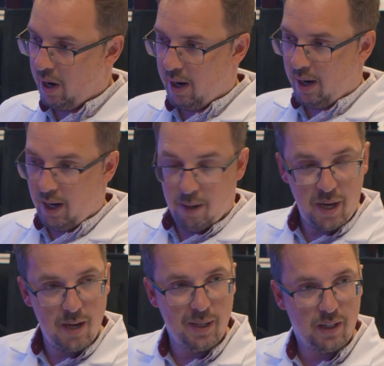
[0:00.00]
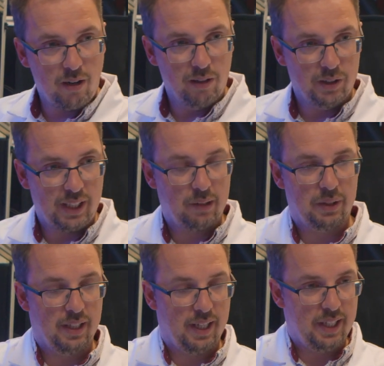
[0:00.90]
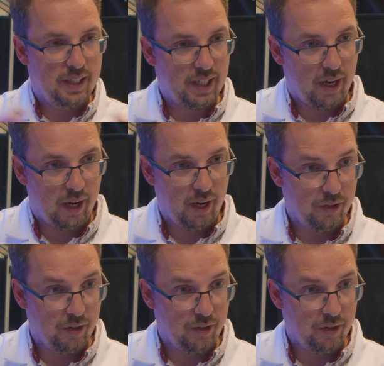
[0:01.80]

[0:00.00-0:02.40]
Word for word: our, our, baby corals out in these uh,